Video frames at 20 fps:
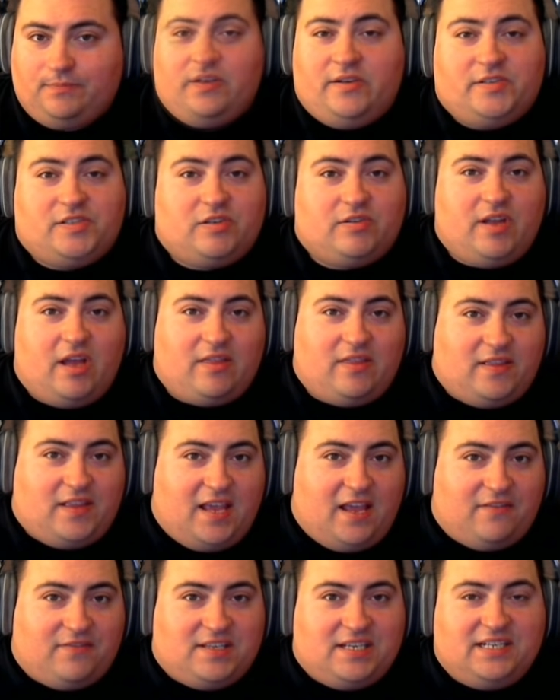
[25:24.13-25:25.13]
So now that
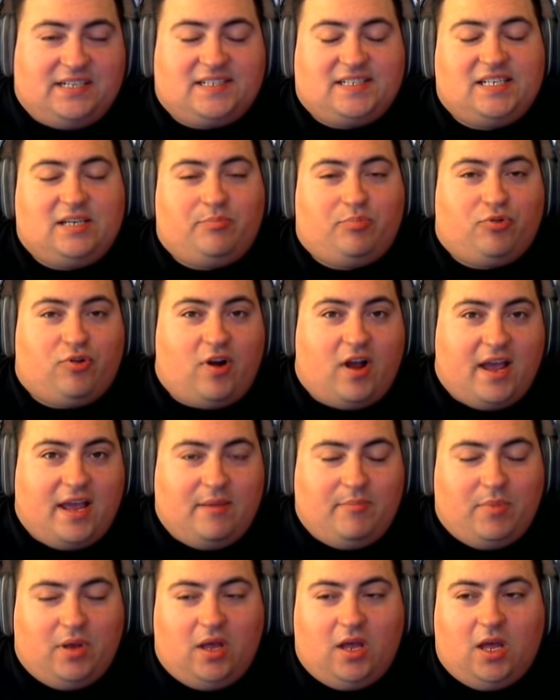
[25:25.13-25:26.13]
they have TC
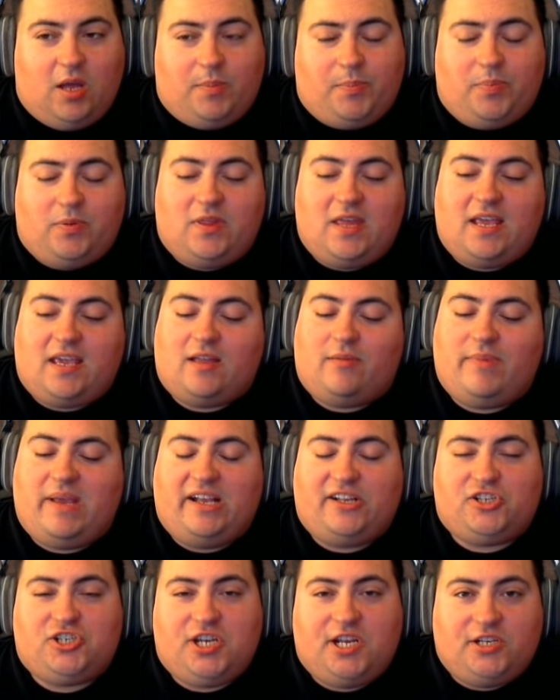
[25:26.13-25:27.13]
Prime up, they can
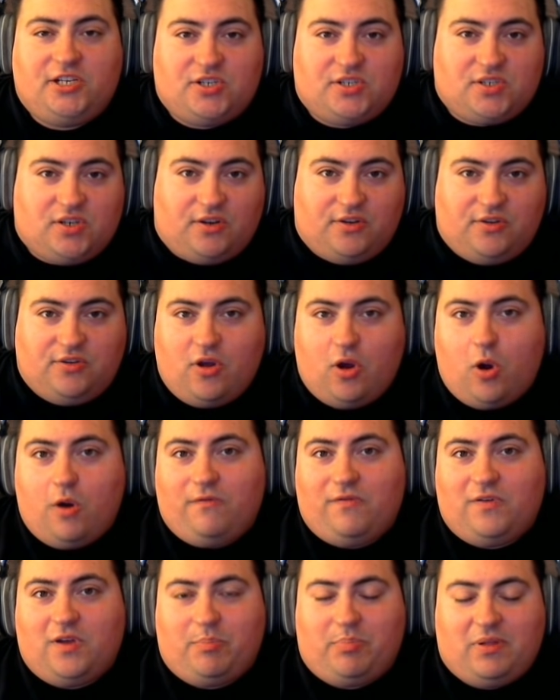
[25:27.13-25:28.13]
make changes on
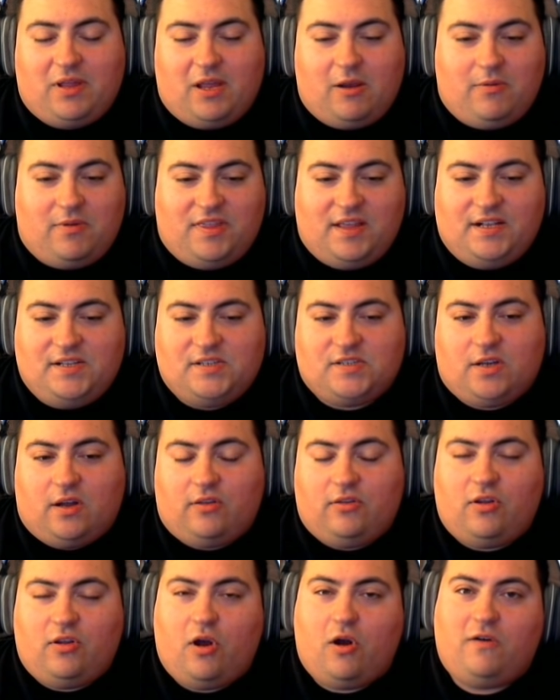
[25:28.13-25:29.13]
Nova, play with things
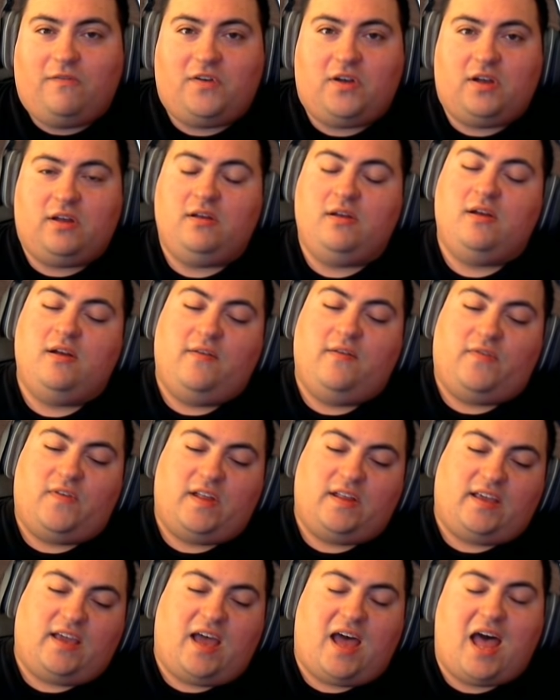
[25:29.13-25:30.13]
on Nova,
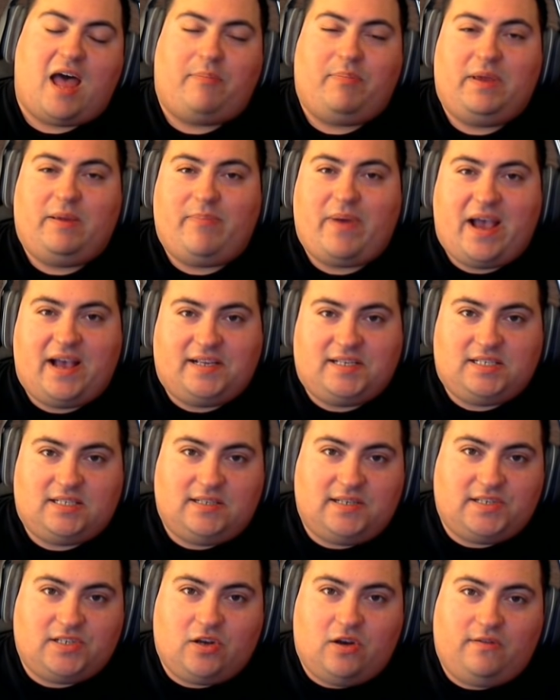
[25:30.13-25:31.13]
then copy
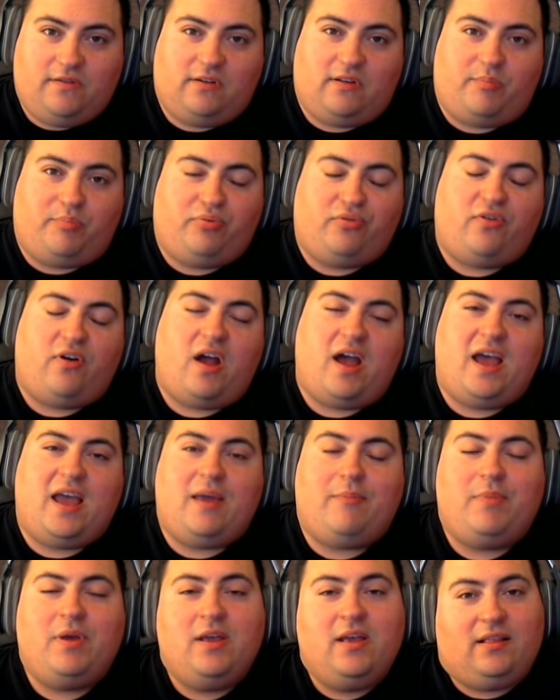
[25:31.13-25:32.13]
Basilisk over to
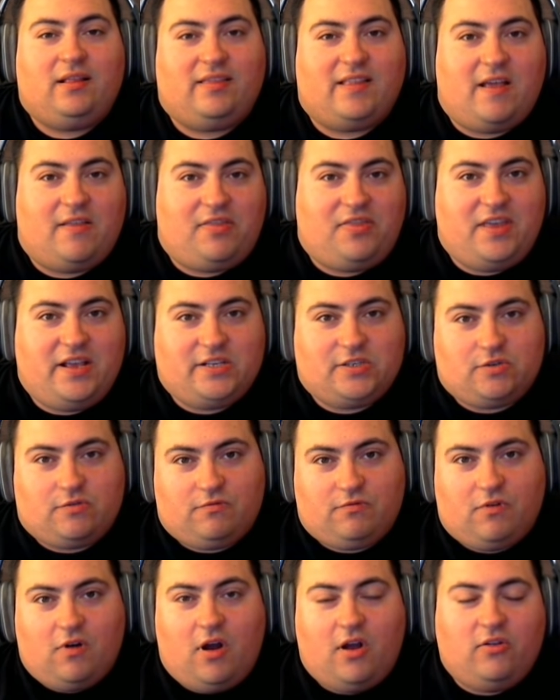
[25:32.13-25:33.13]
Prime, let things
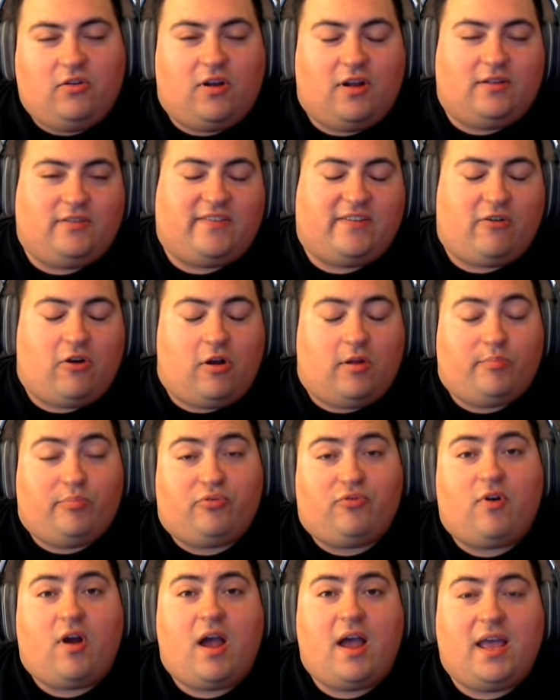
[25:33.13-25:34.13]
run on
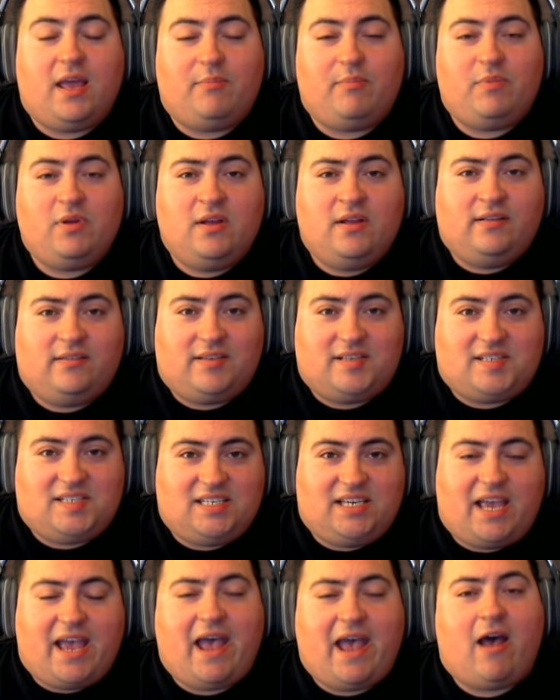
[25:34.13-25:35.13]
Prime to
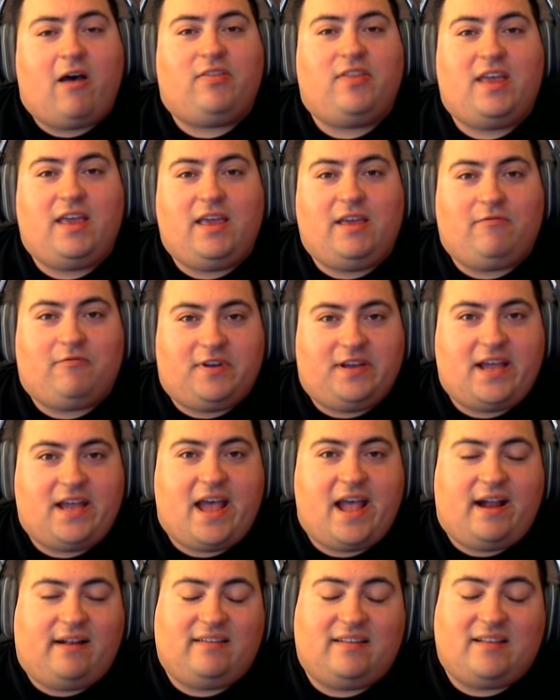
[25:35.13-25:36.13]
see how they
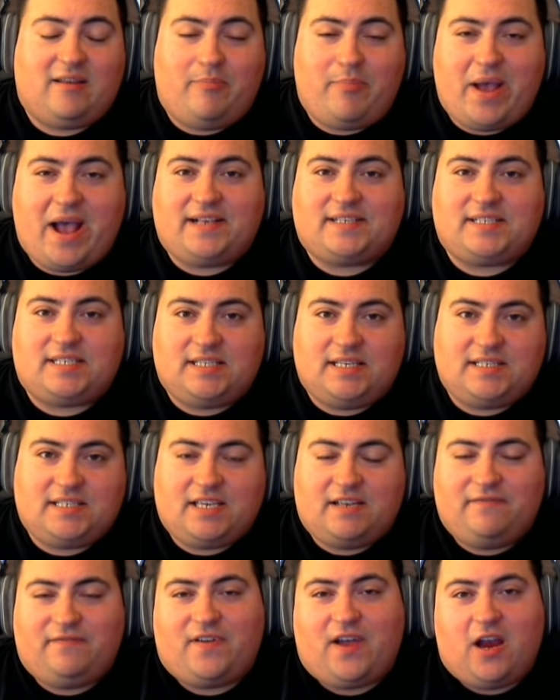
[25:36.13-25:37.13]
react in a Basilisk
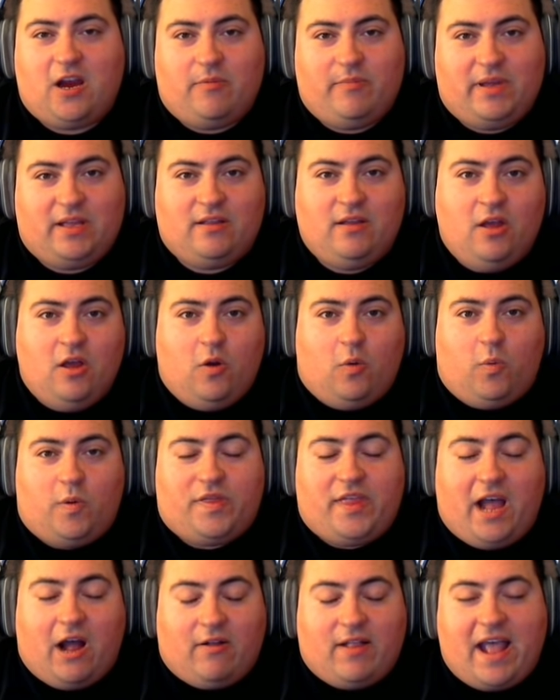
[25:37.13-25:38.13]
environment
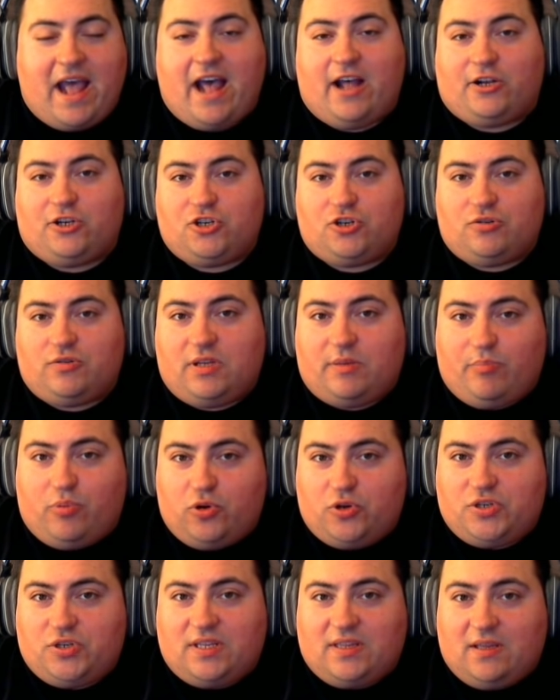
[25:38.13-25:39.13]
without actually
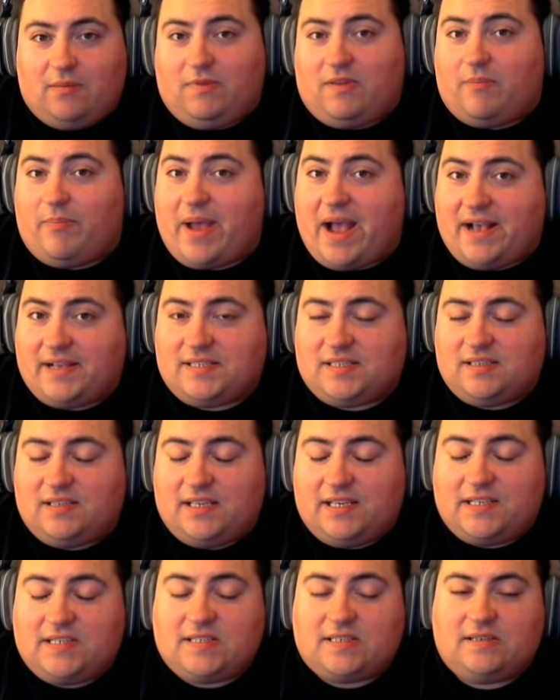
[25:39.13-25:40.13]
pushing them to
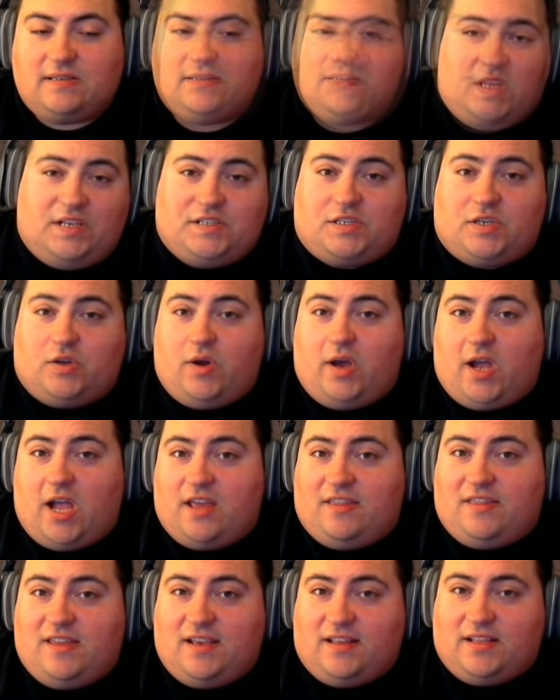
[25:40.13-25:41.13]
Basilisk. So I
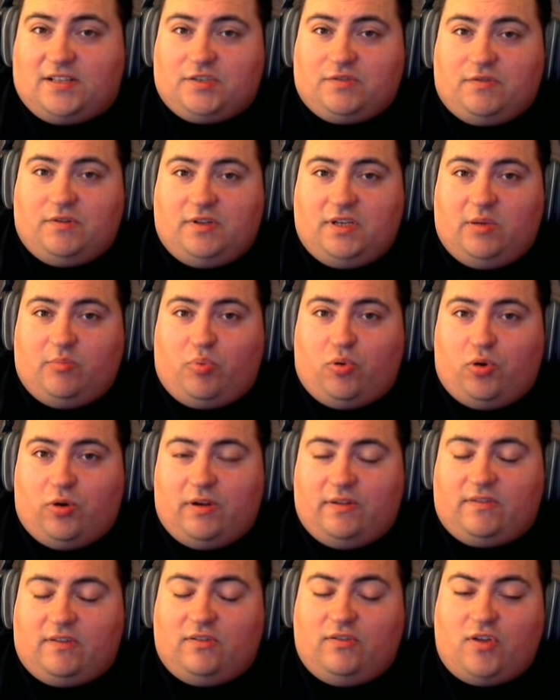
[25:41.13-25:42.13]
think that's really
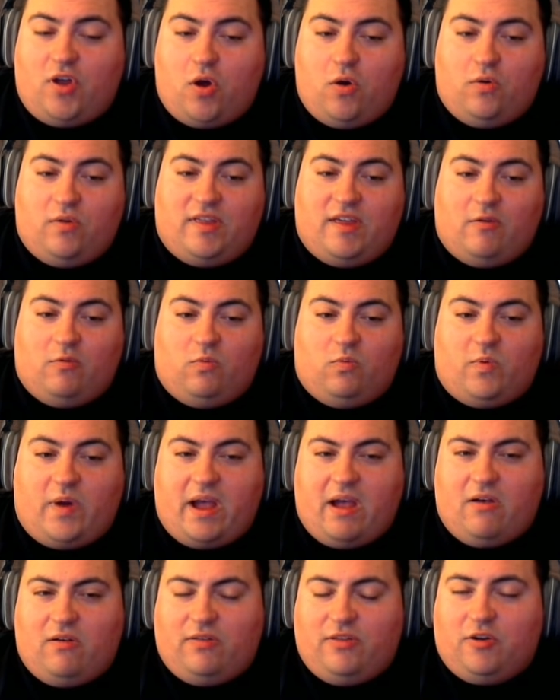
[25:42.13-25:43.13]
important to know that
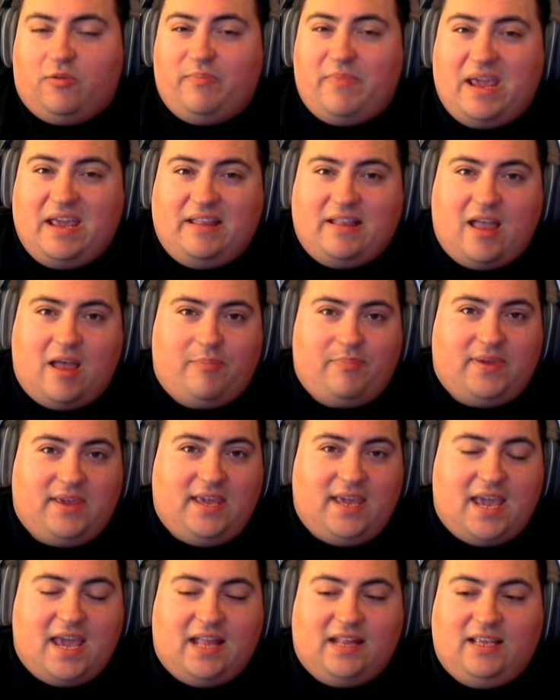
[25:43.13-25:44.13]
while there may not
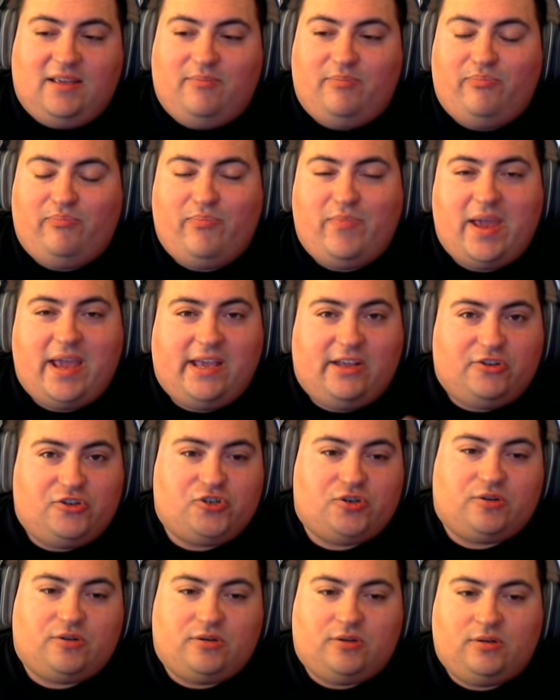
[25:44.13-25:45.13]
be any
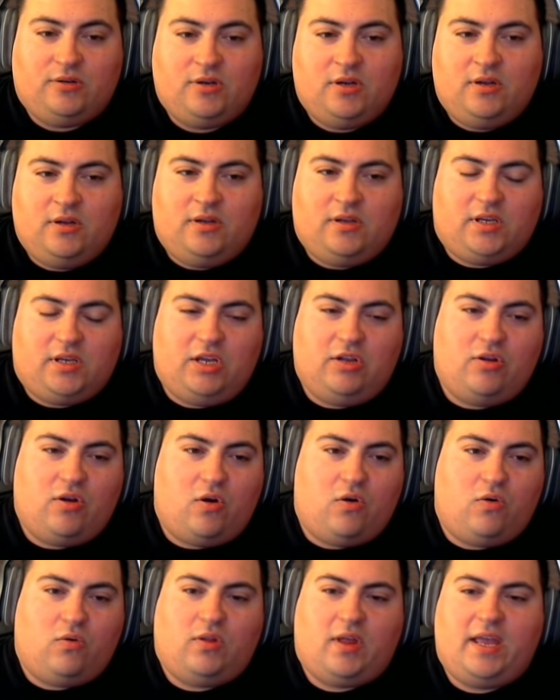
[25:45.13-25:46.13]
major,
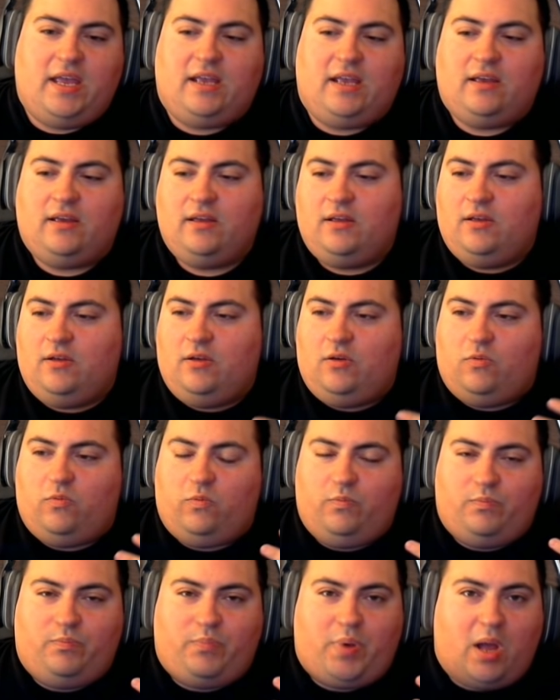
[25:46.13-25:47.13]
like
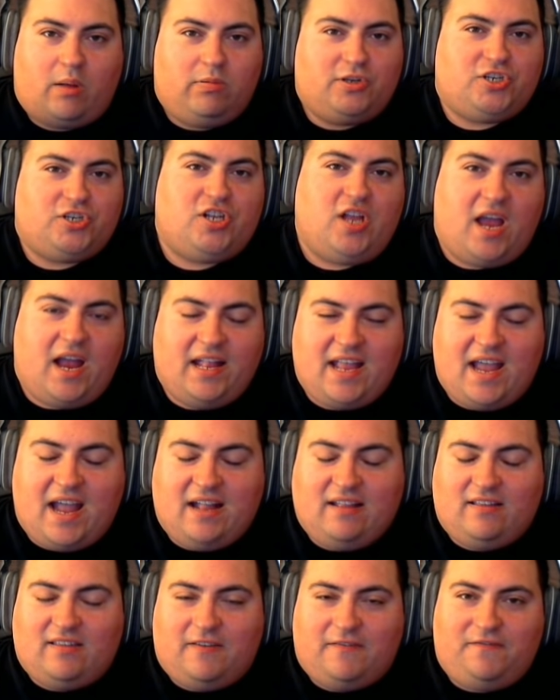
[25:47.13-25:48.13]
Publish 9
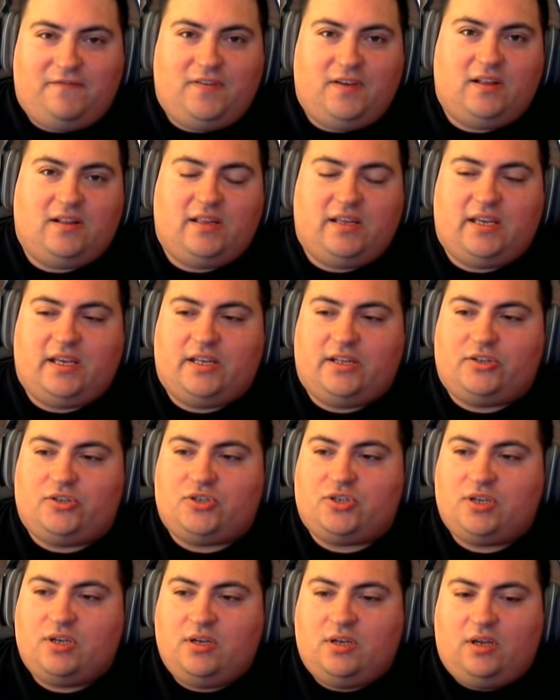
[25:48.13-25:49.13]
added the
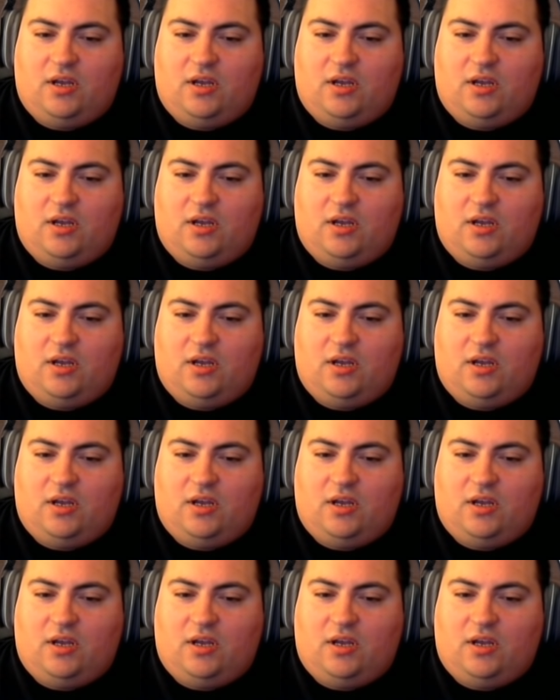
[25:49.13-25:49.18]
Village,